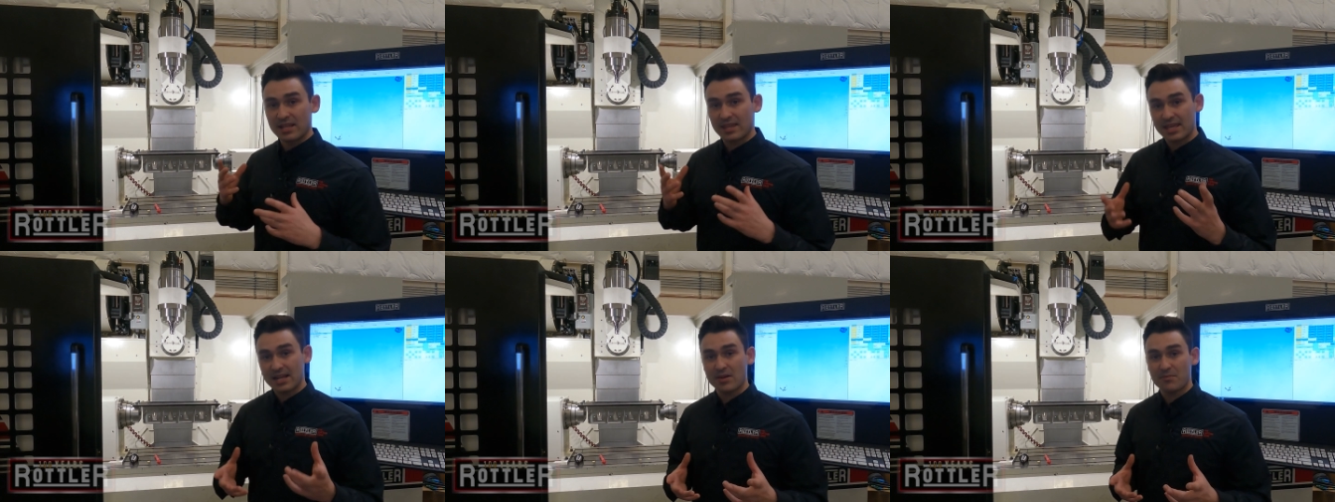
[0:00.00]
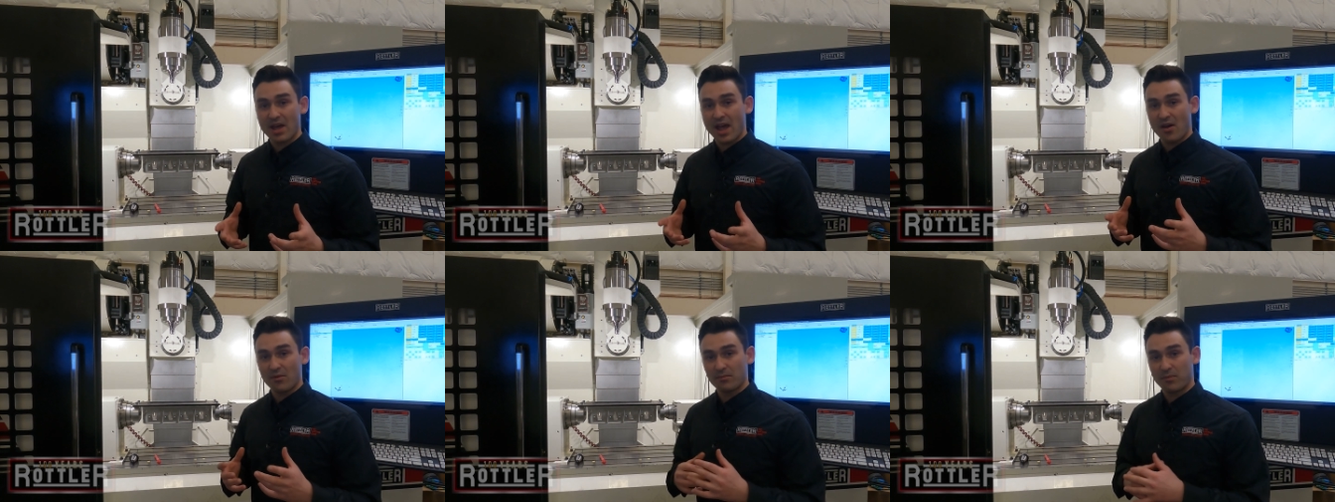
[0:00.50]
to think
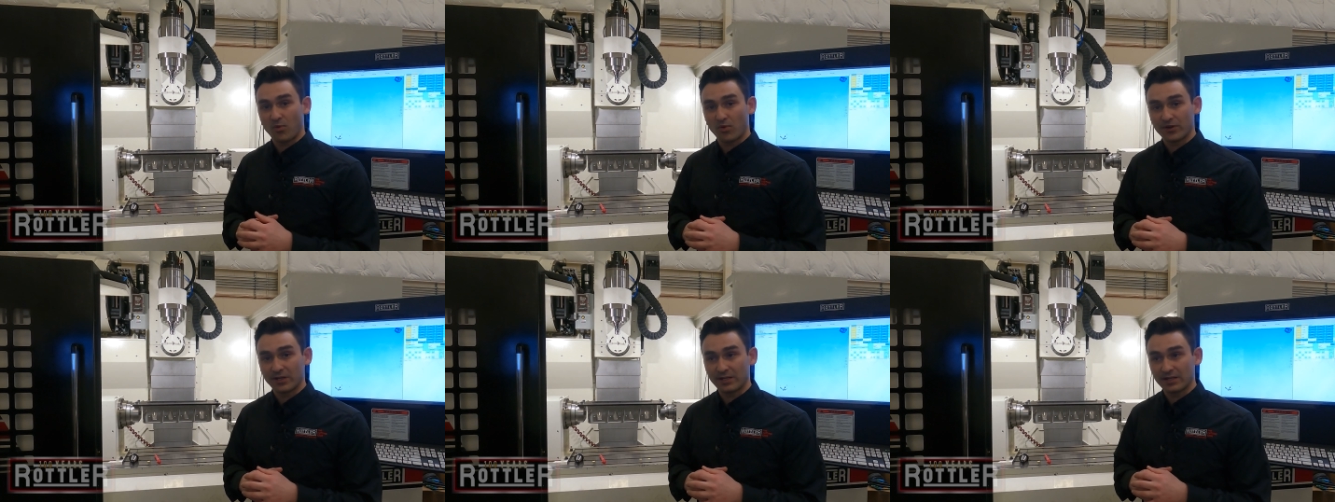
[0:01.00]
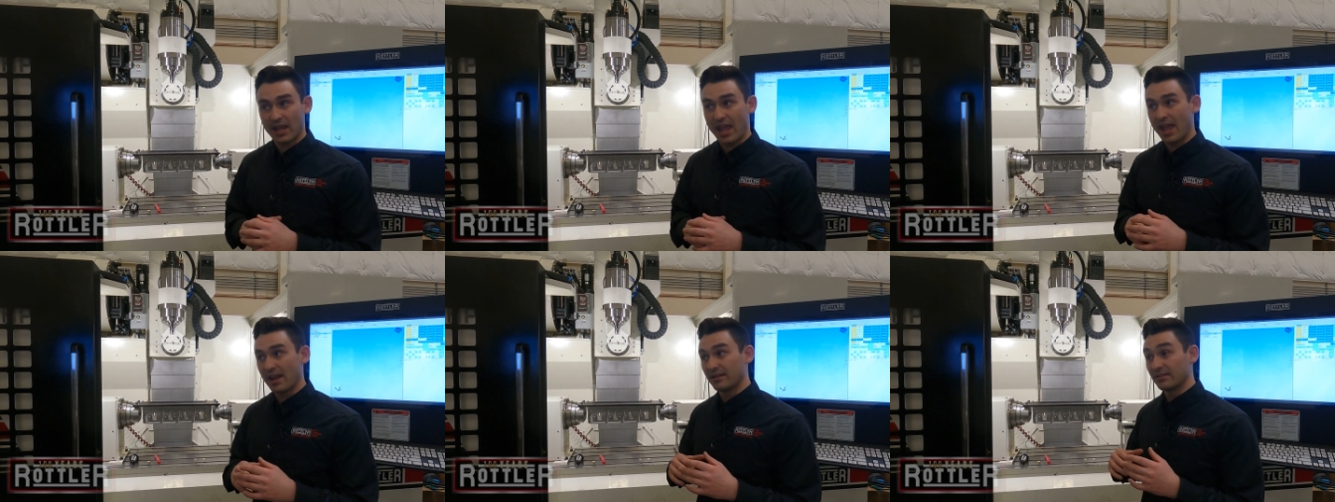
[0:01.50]
about porting
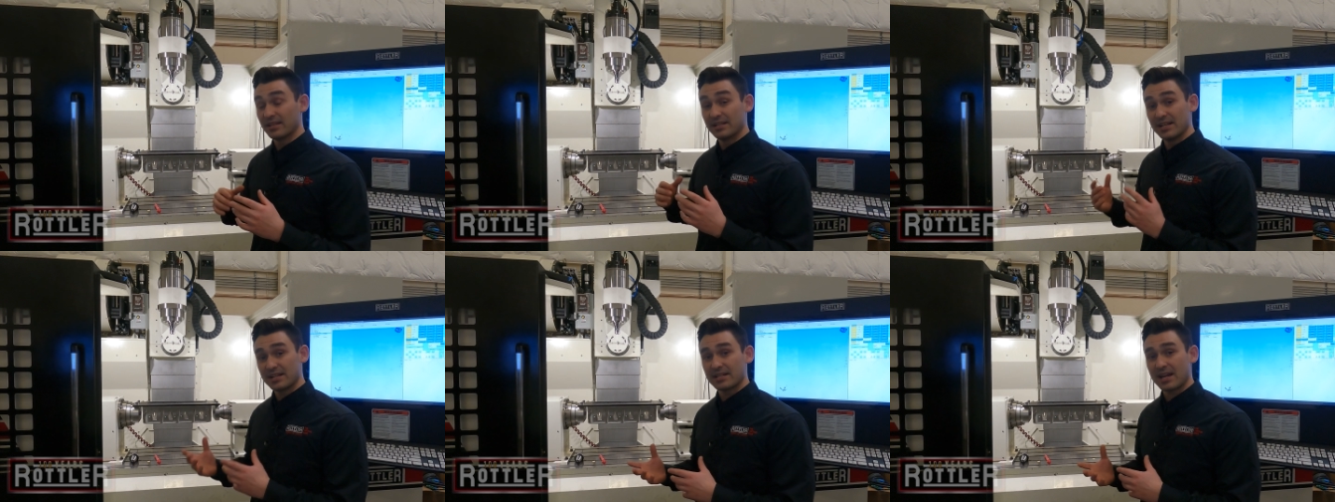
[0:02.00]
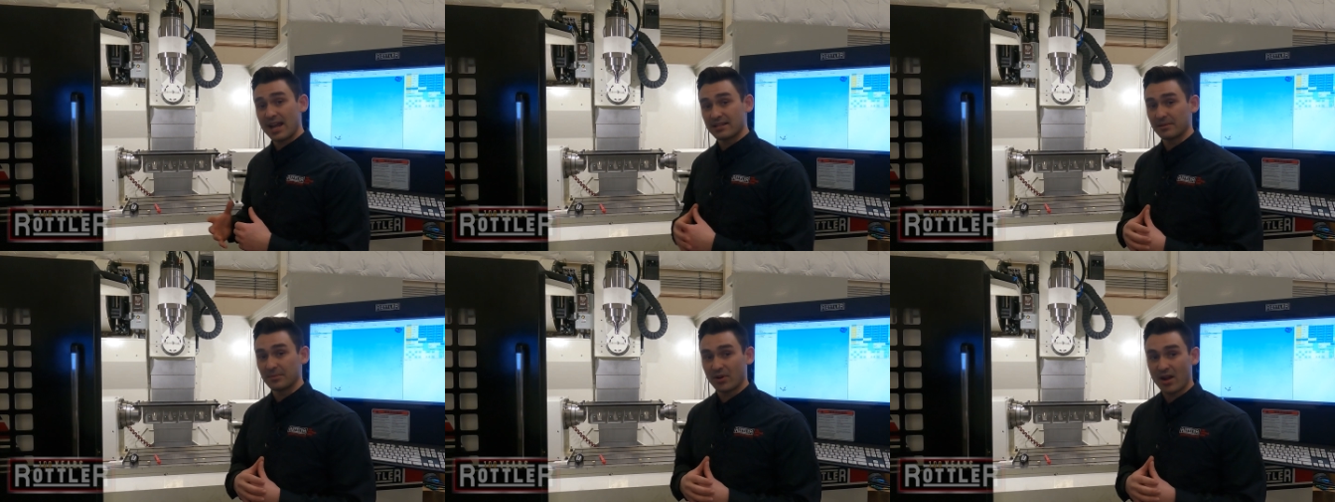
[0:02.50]
and the
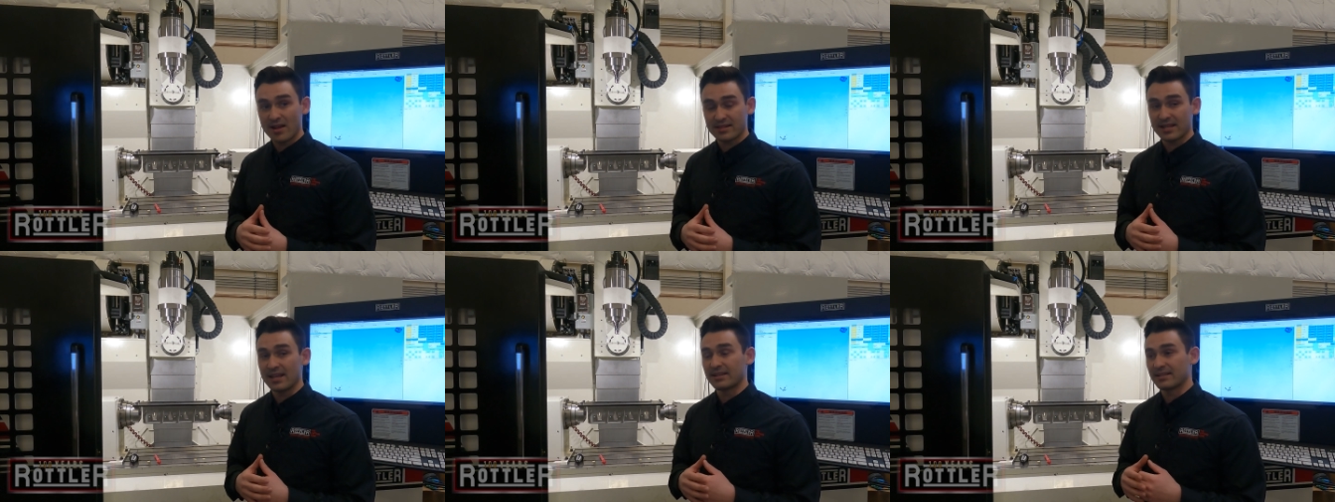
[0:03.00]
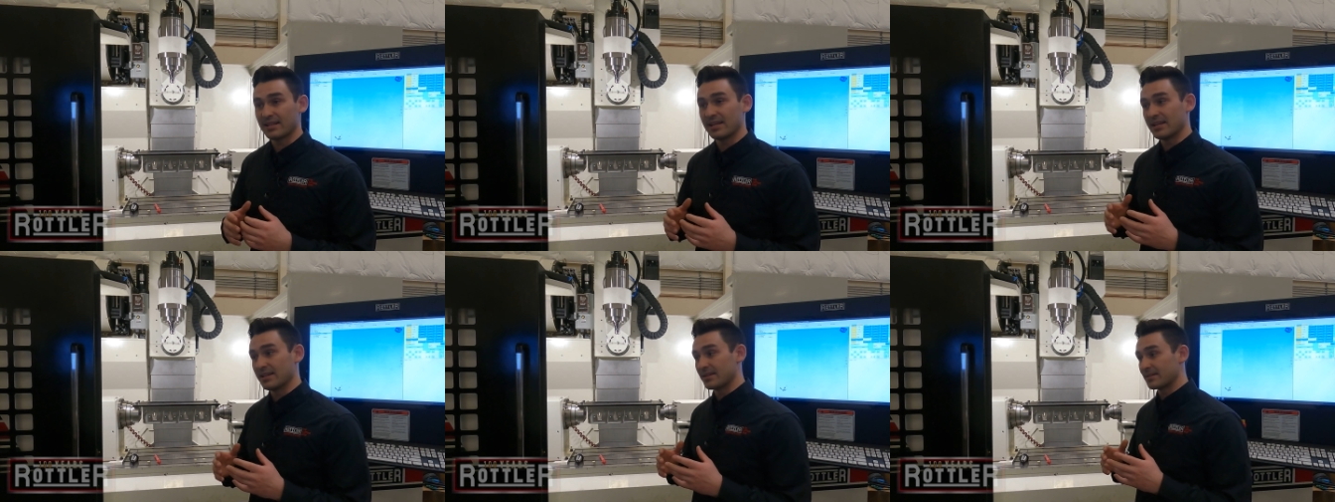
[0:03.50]
digitizing process
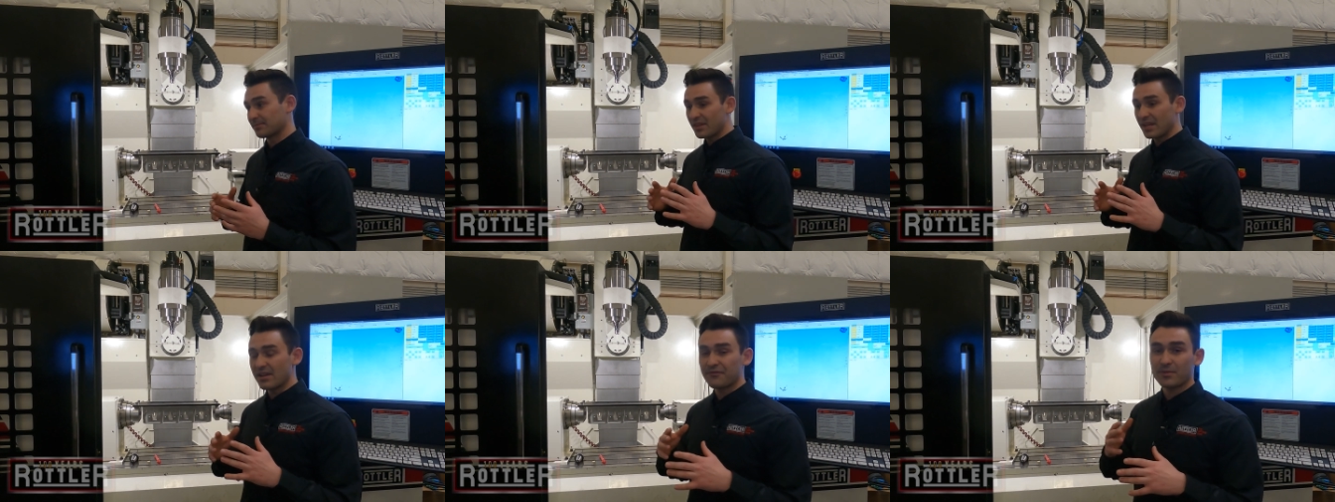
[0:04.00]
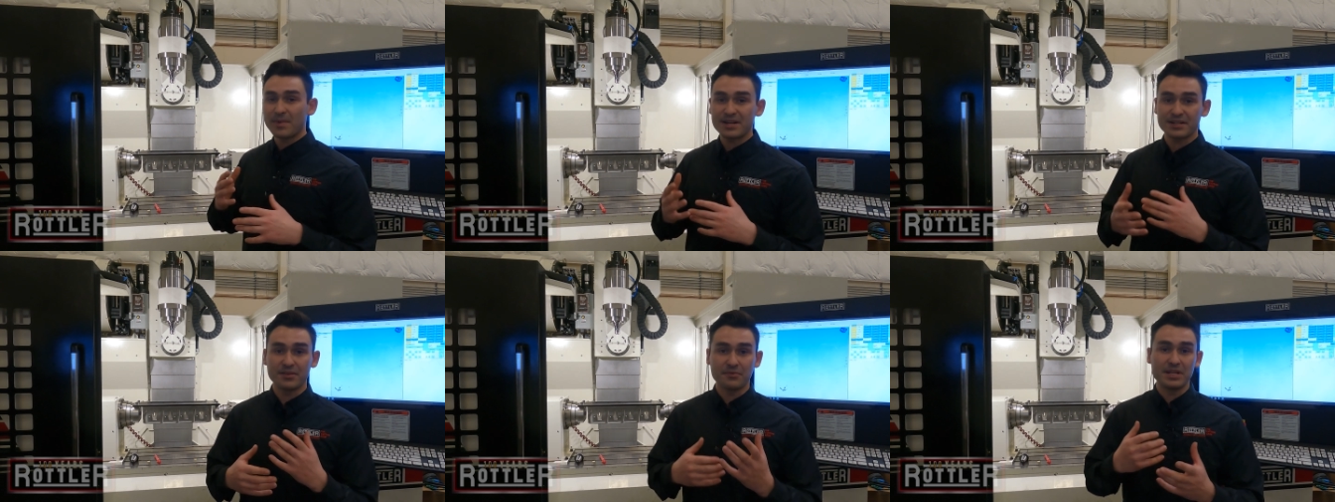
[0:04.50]
is the
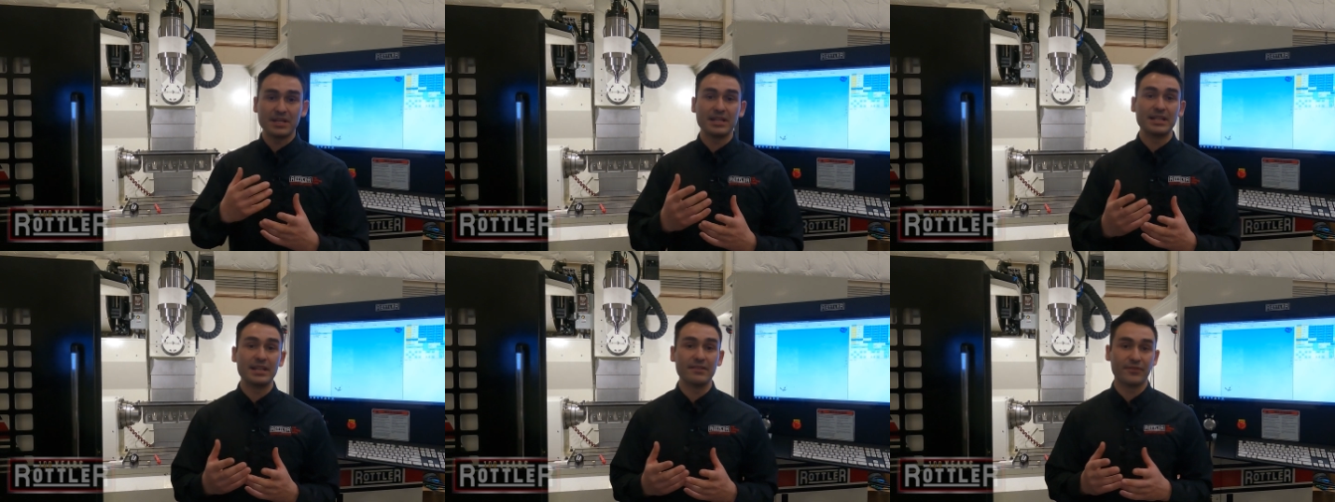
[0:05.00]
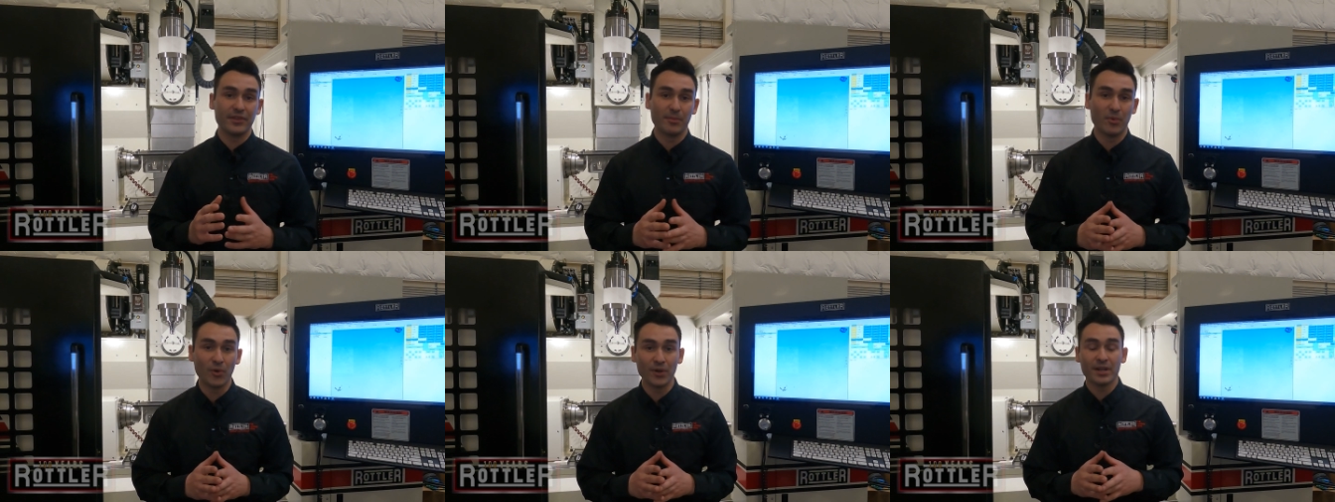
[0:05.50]
information that we need to get for the
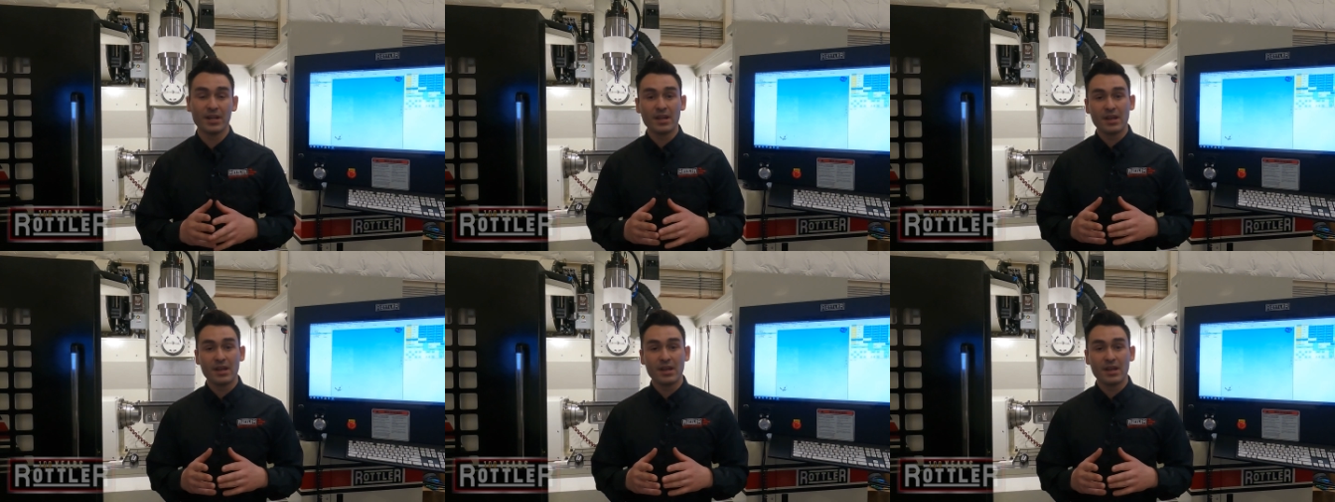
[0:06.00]
port.